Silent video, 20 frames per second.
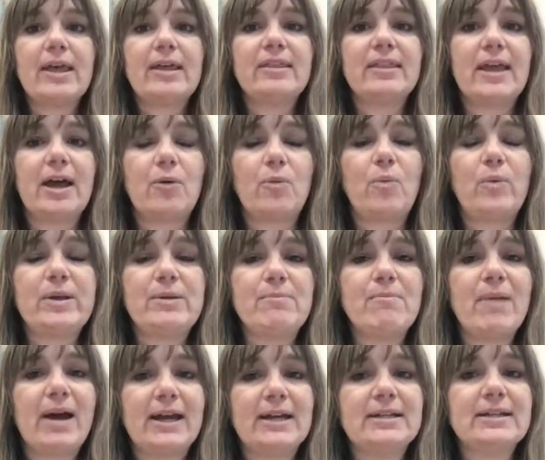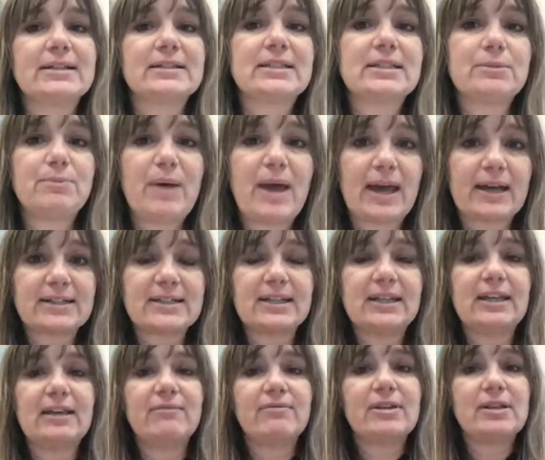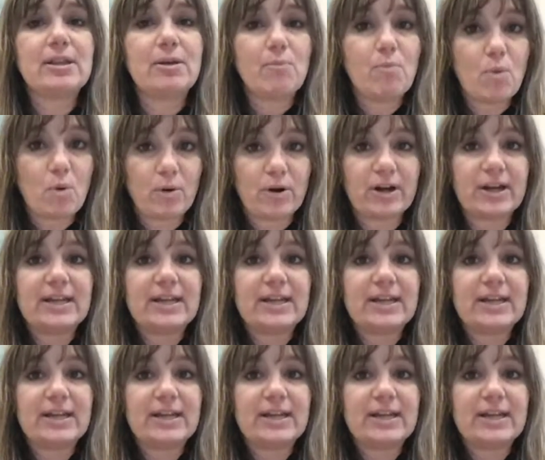that we might expect given the more